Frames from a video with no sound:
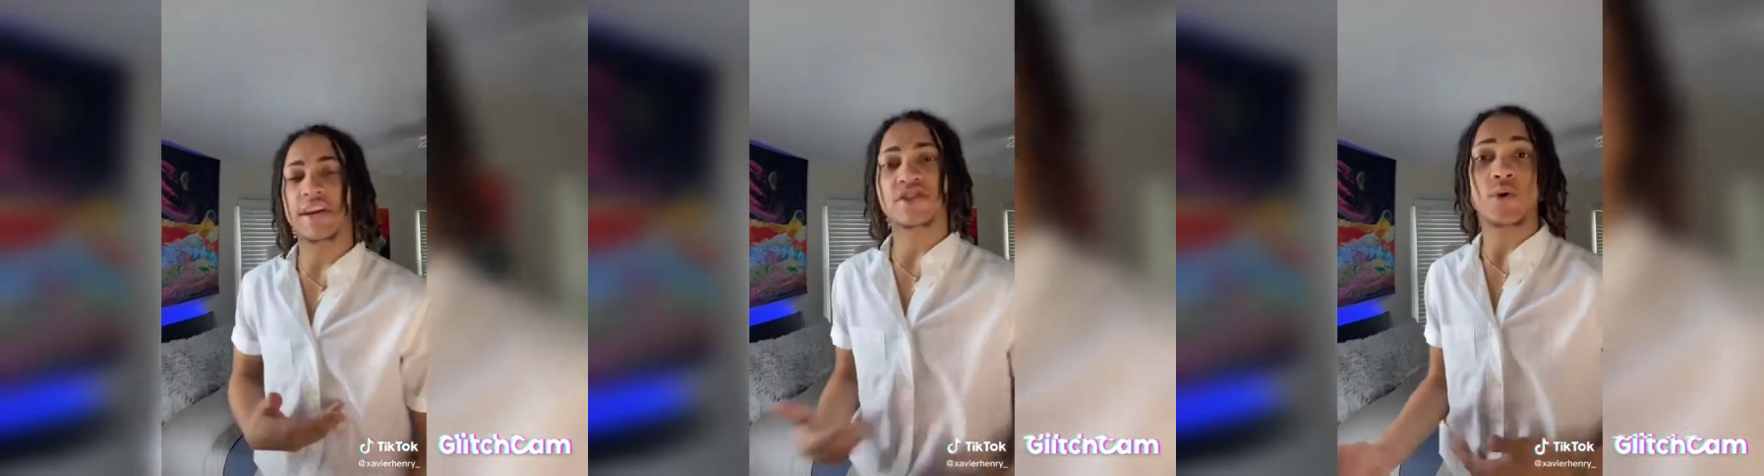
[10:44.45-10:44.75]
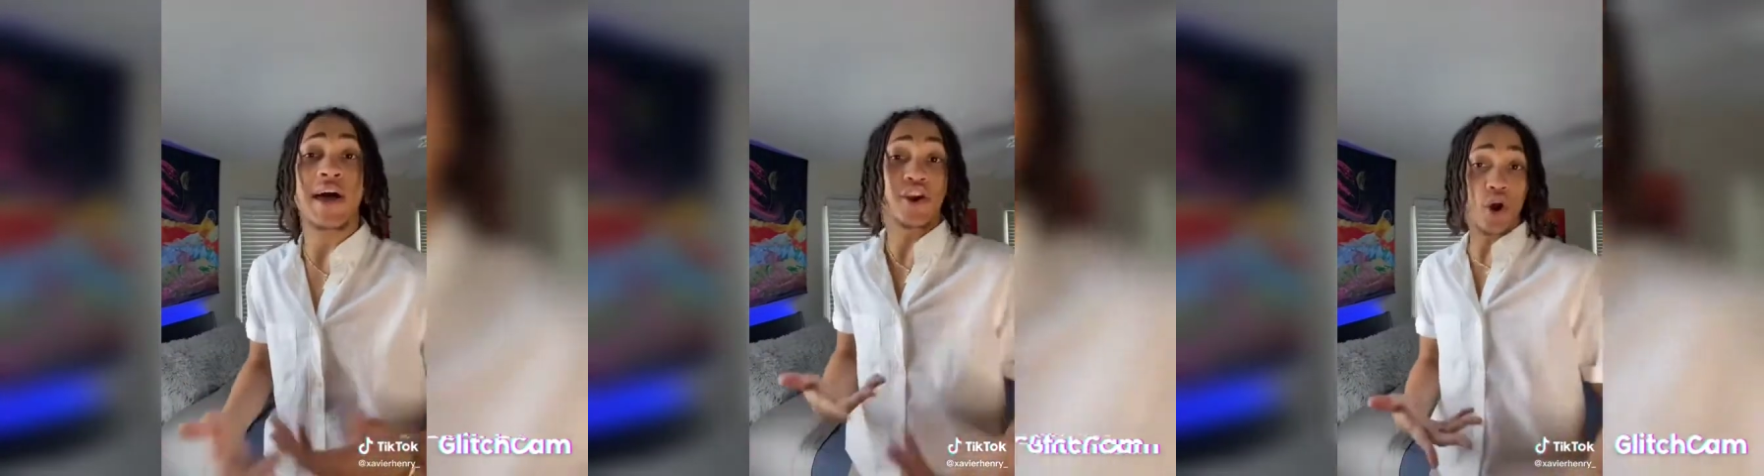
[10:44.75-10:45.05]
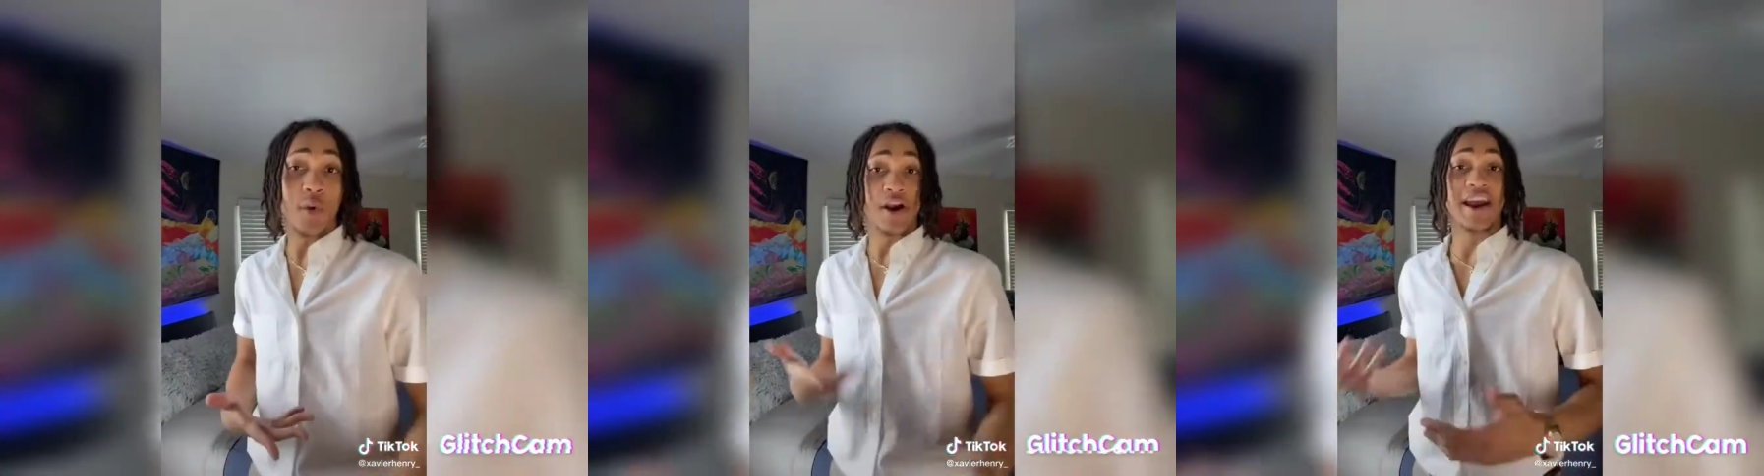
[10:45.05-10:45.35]
and so out of
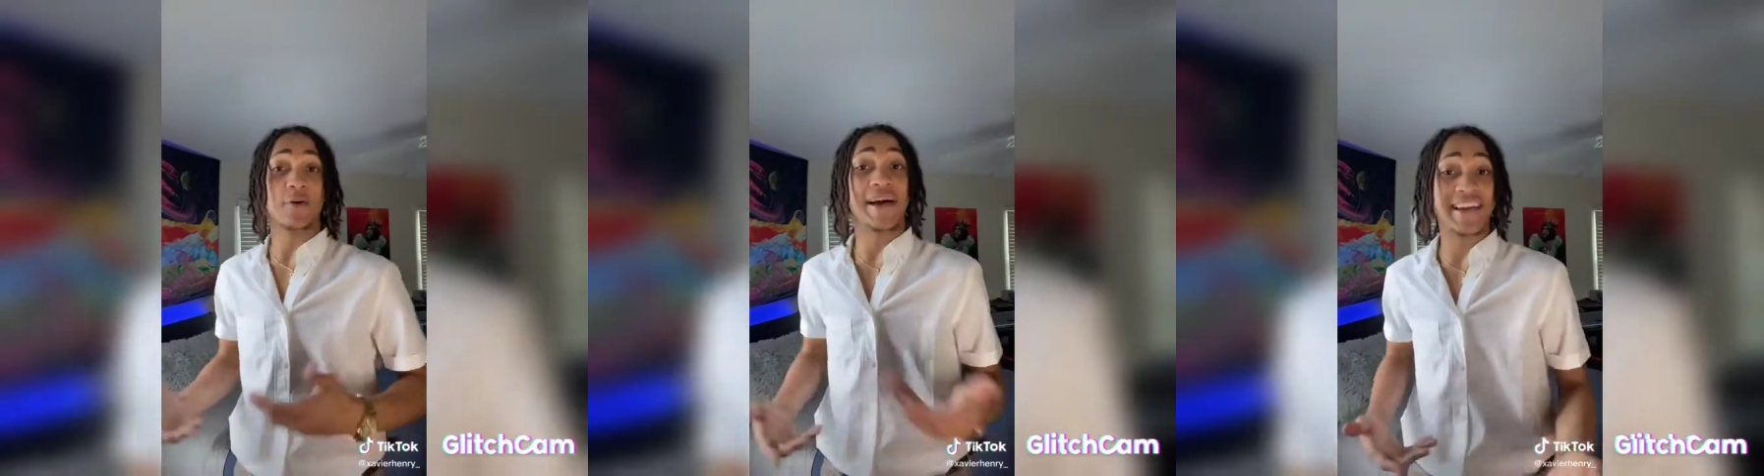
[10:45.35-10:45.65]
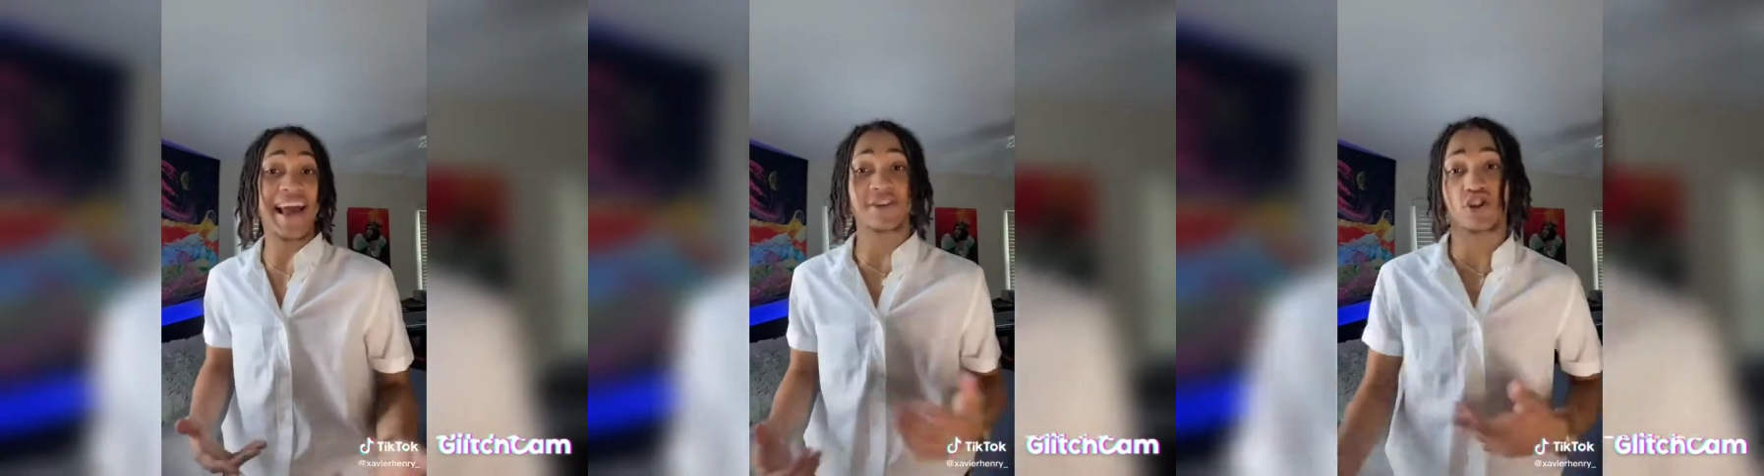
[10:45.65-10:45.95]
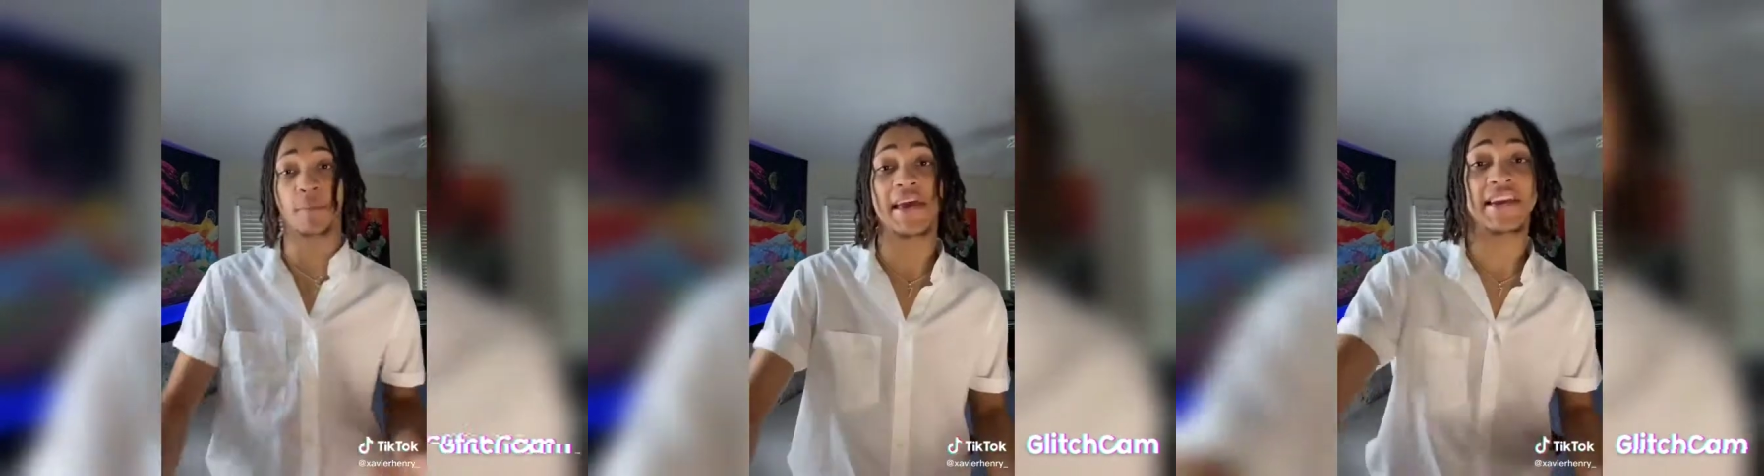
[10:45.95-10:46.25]
nowhere, I hear my dad
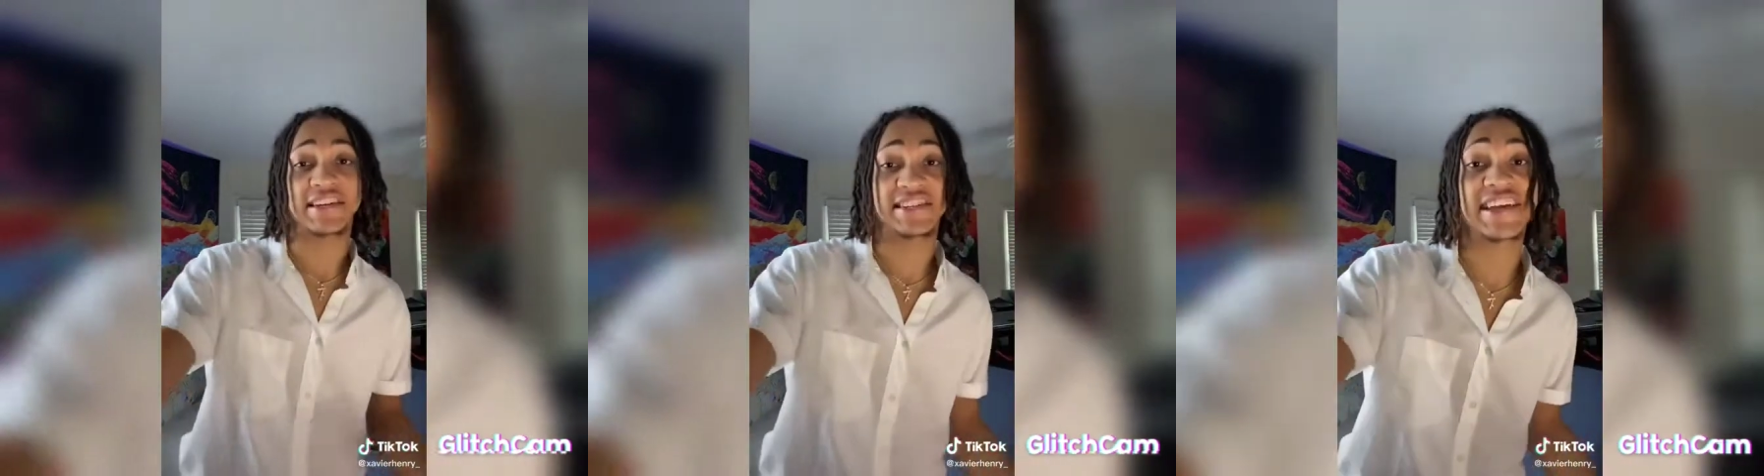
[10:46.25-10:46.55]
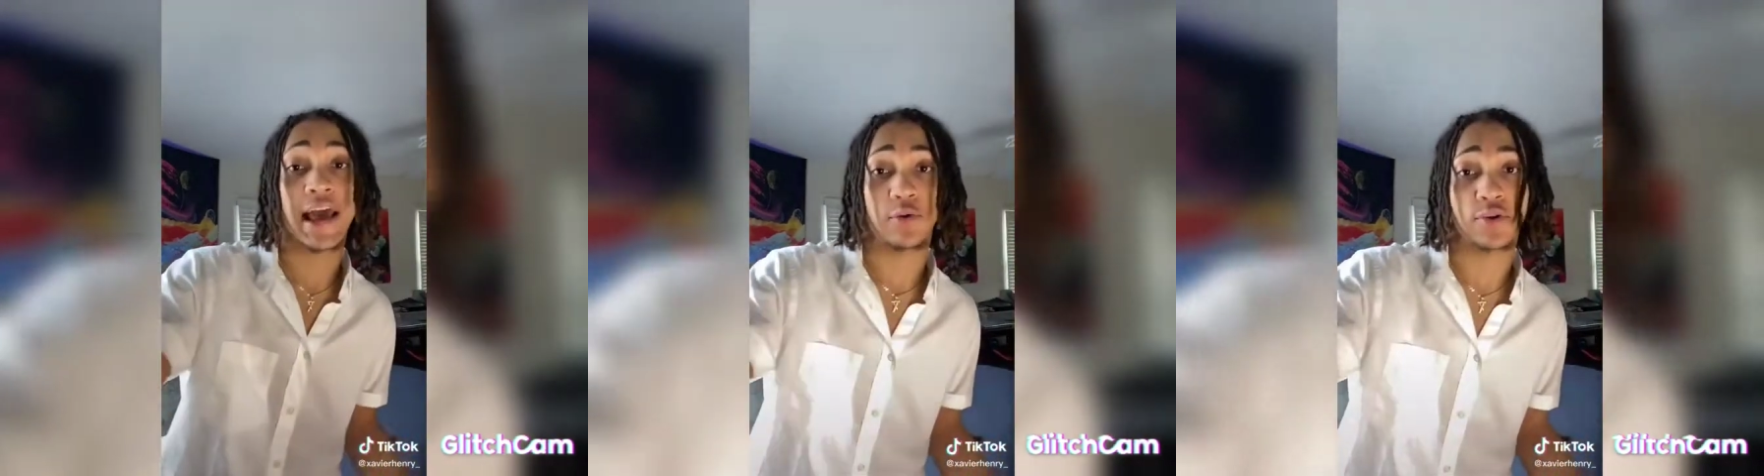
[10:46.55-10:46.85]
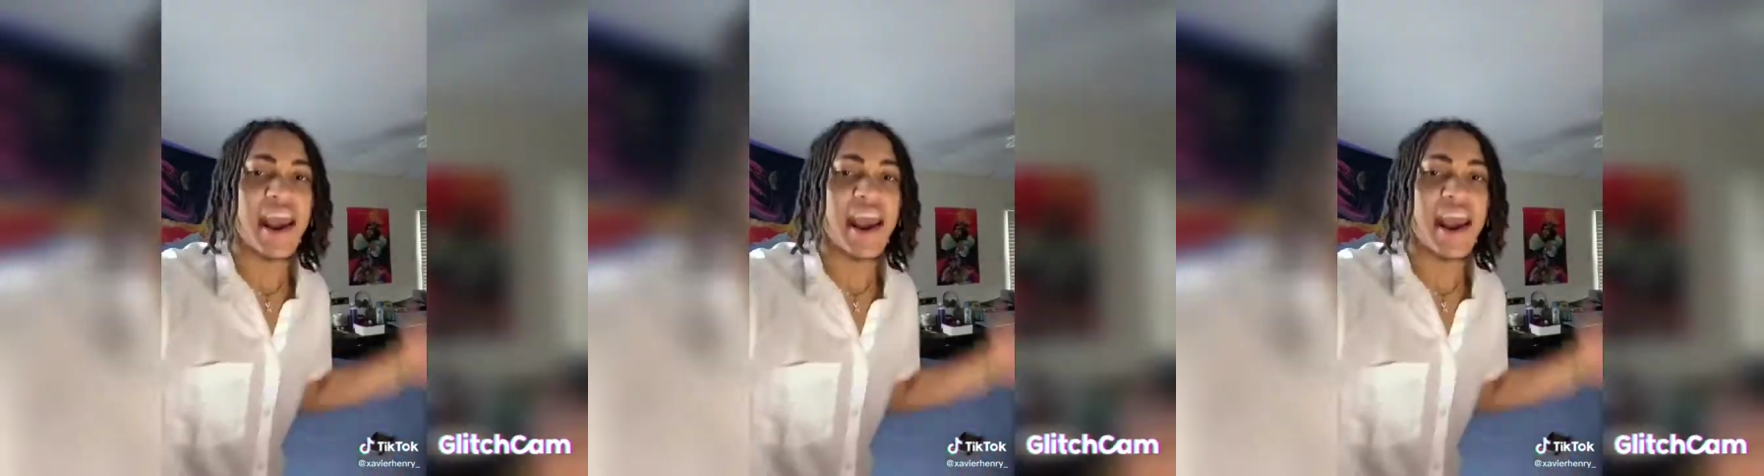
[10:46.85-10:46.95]
start making this sound.